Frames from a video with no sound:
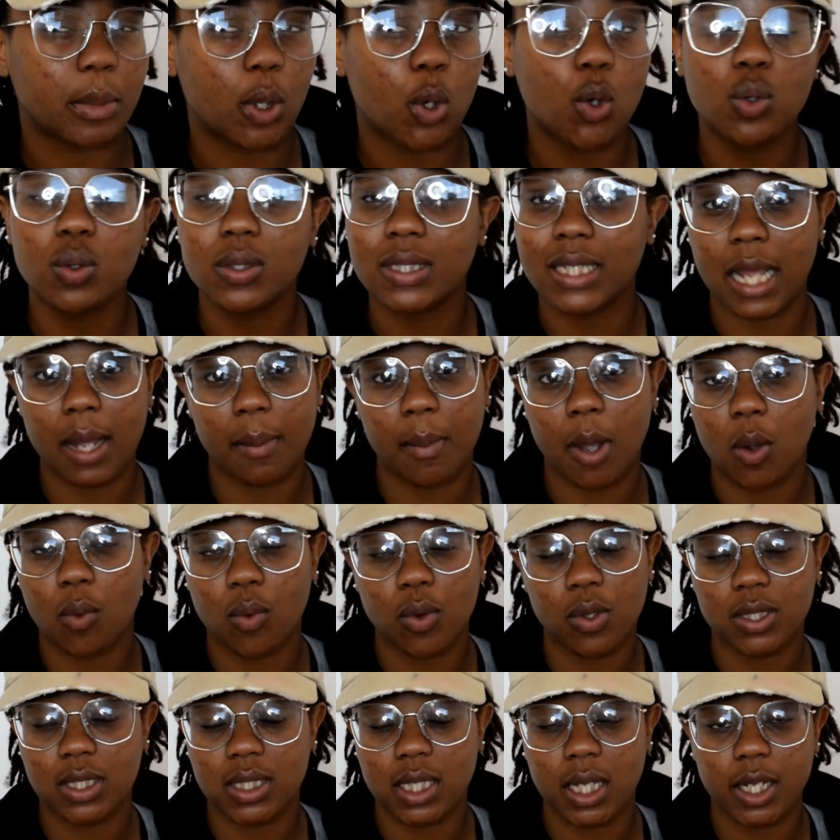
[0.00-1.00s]
whose name I
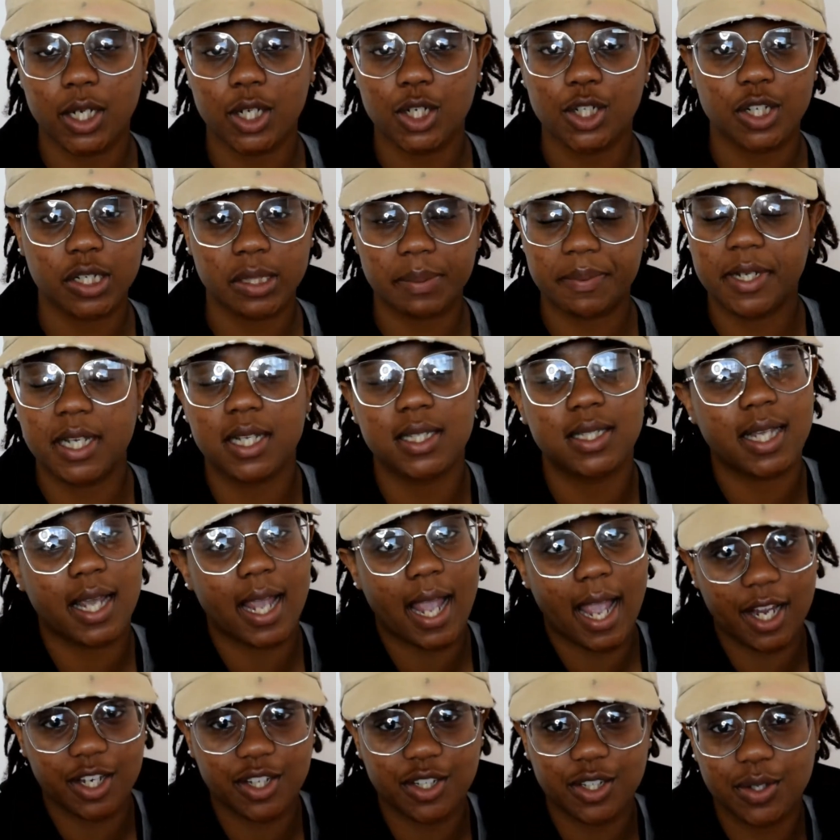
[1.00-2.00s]
won't slander just because they
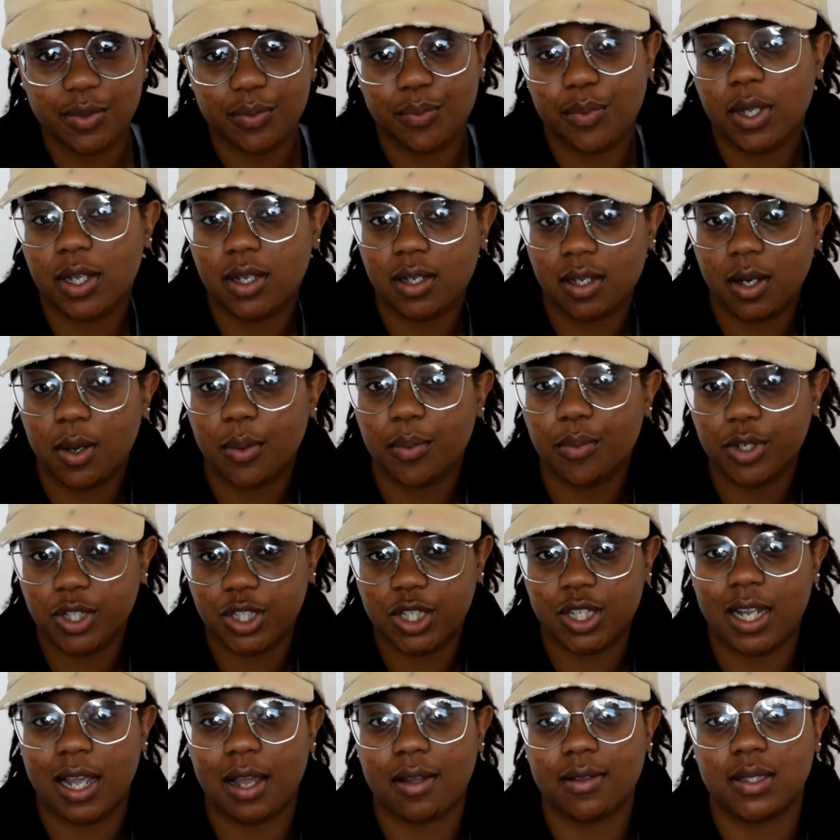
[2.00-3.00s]
actually ended up
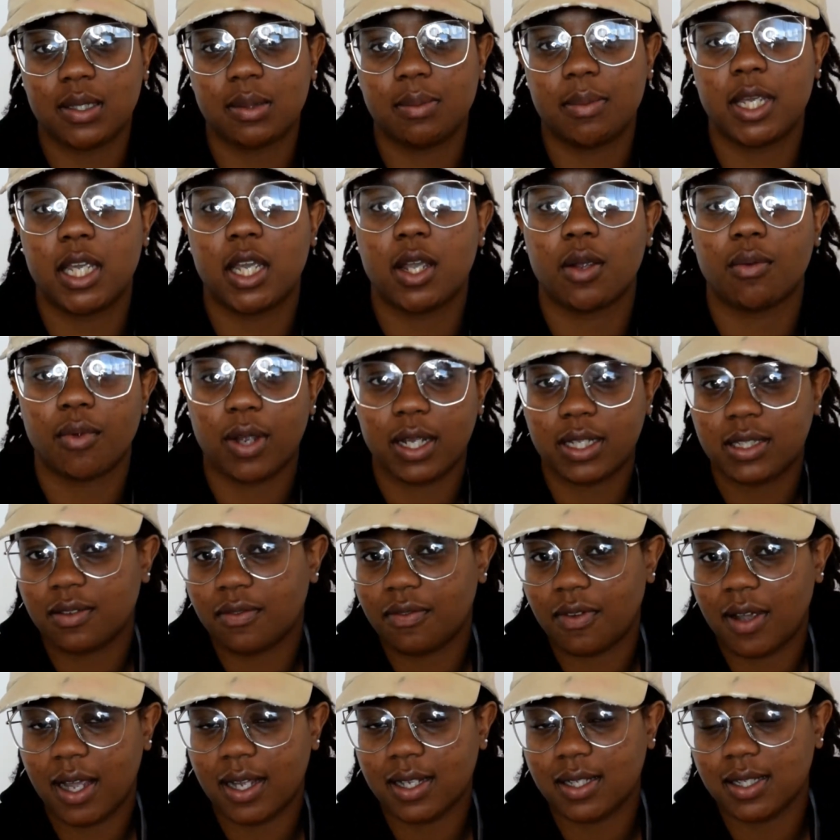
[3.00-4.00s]
reaching out to me and
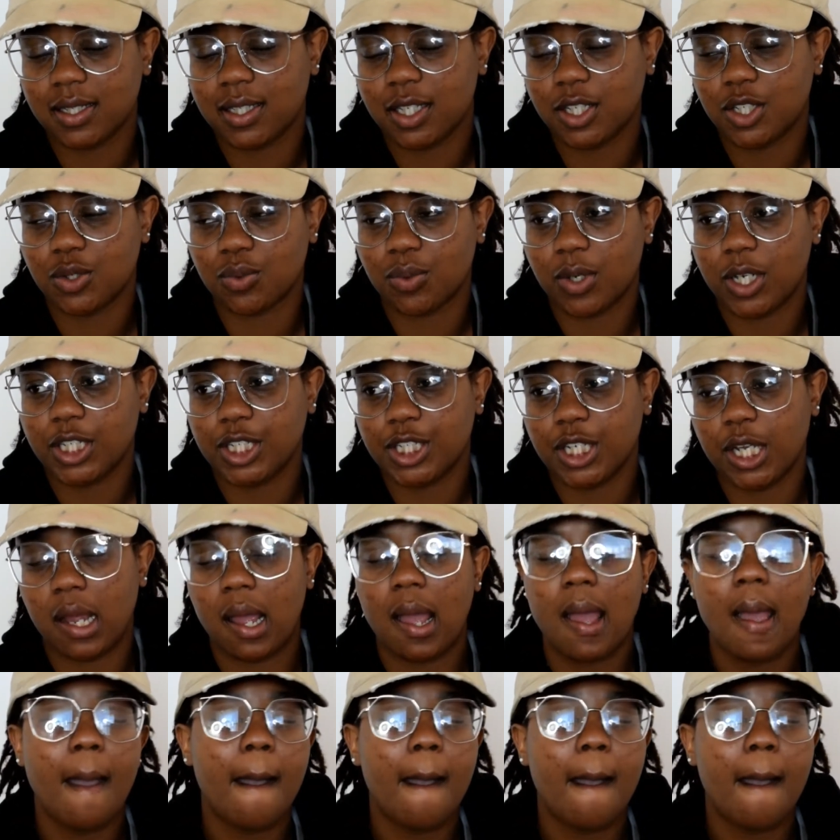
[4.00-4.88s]
rectifying the situation.